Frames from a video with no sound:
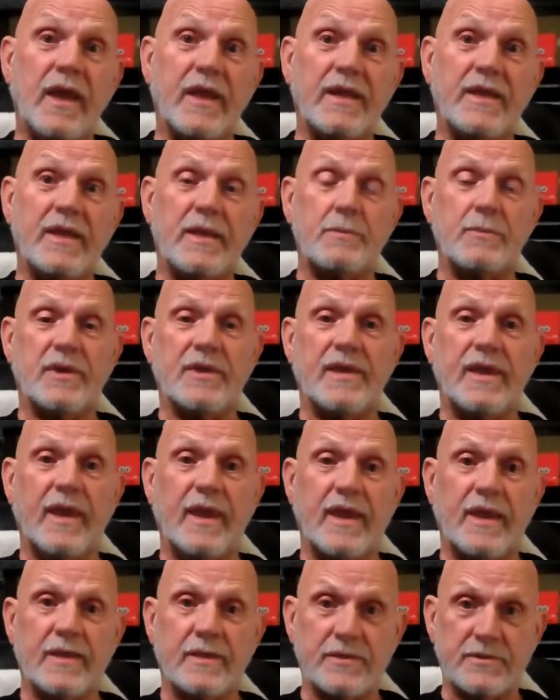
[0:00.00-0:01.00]
and he
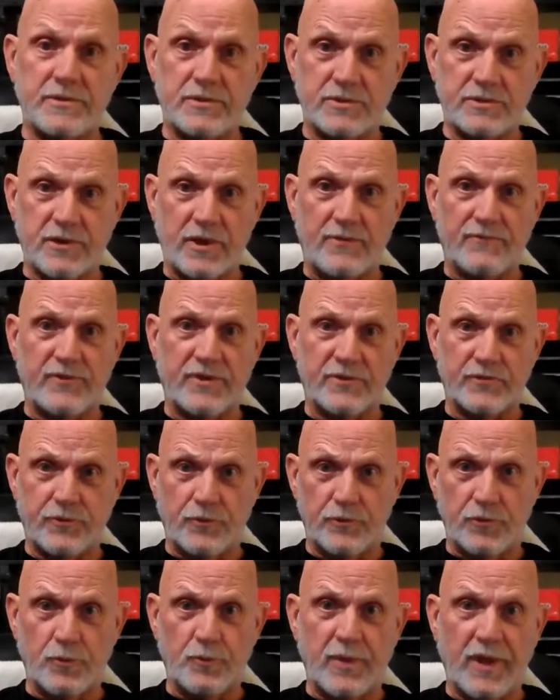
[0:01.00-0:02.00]
began shuffling
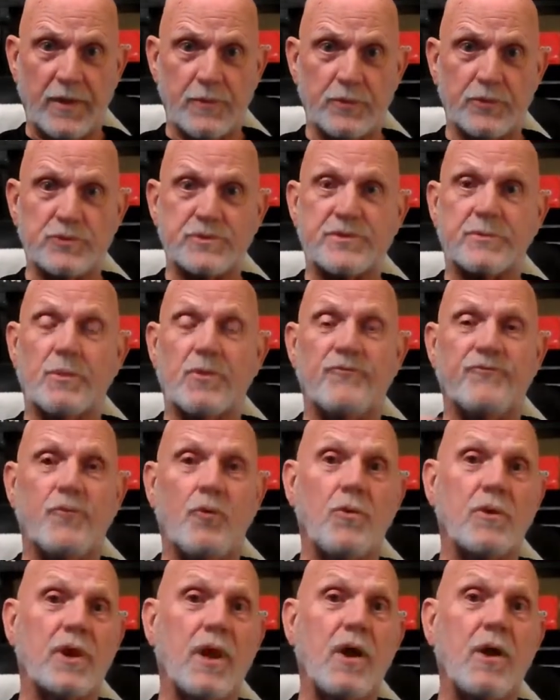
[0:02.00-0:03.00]
through the papers, and
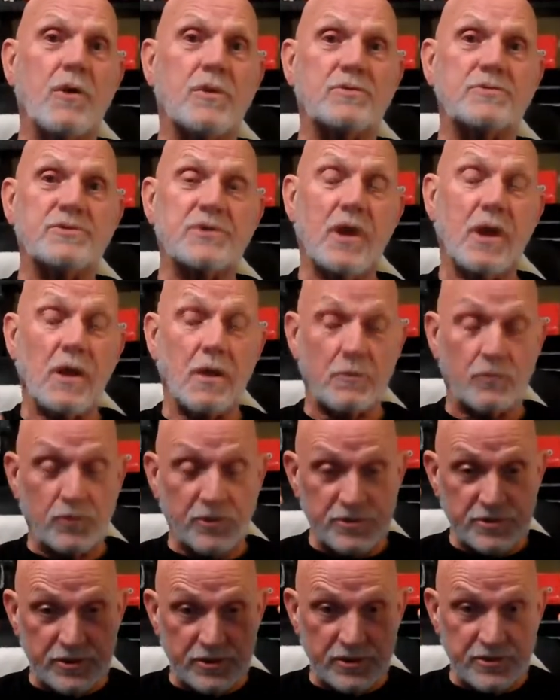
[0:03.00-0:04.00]
before long
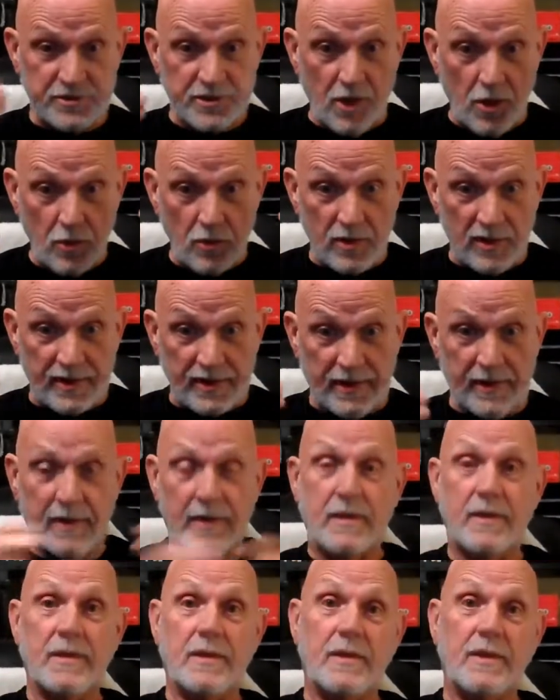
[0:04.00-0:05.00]
John was just
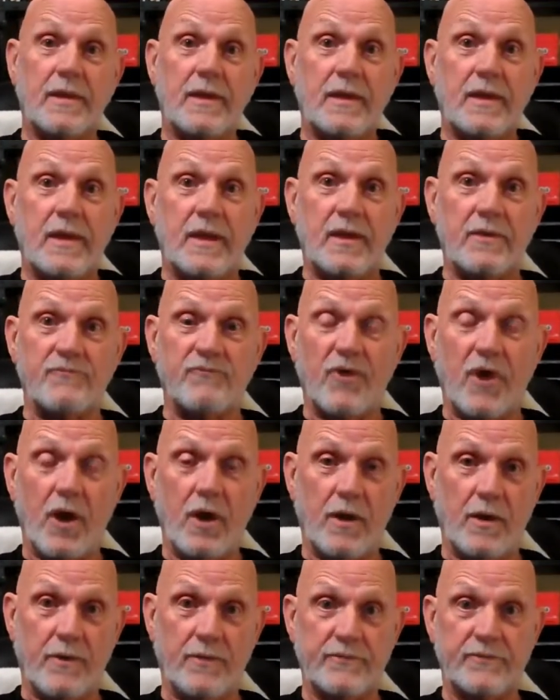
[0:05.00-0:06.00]
totally
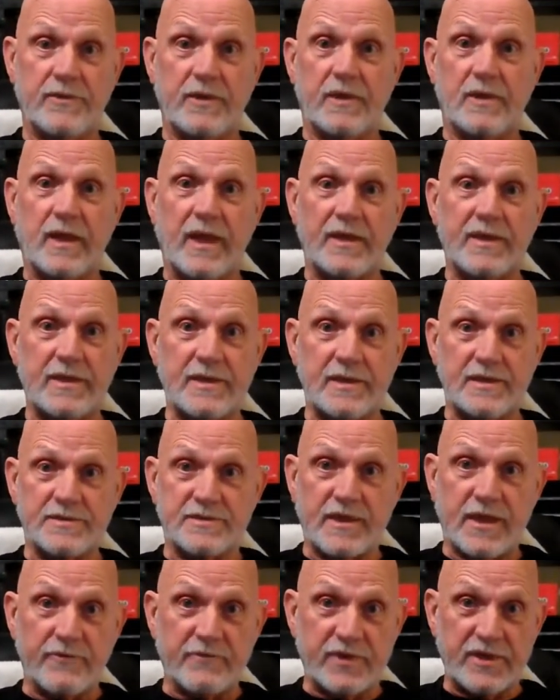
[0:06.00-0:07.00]
involved, like he
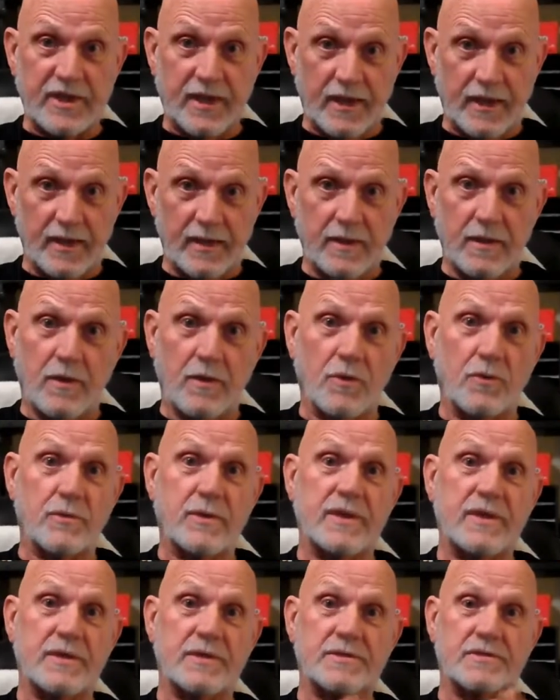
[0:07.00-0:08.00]
is every day,
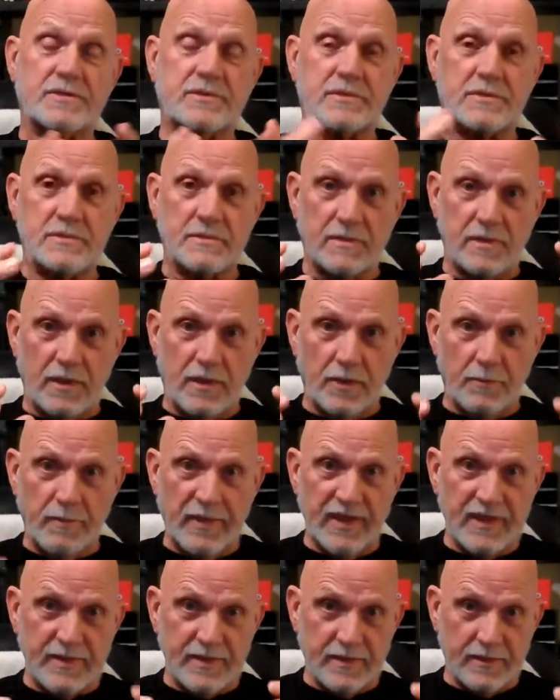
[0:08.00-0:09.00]
on his
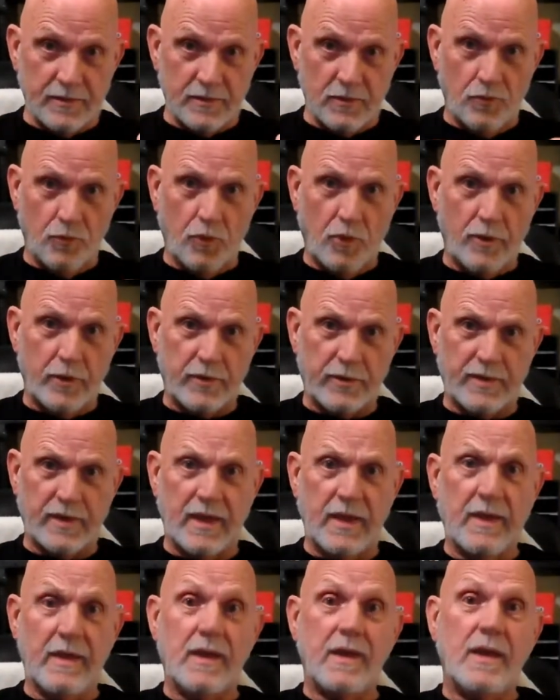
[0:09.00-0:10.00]
immediate
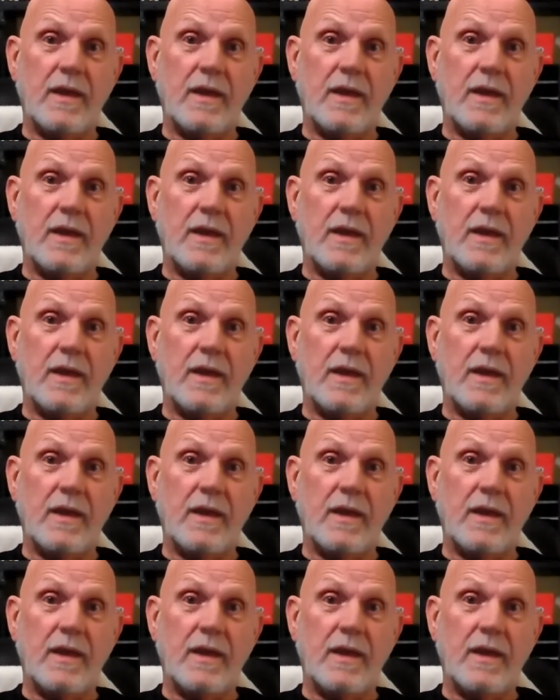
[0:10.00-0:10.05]
work.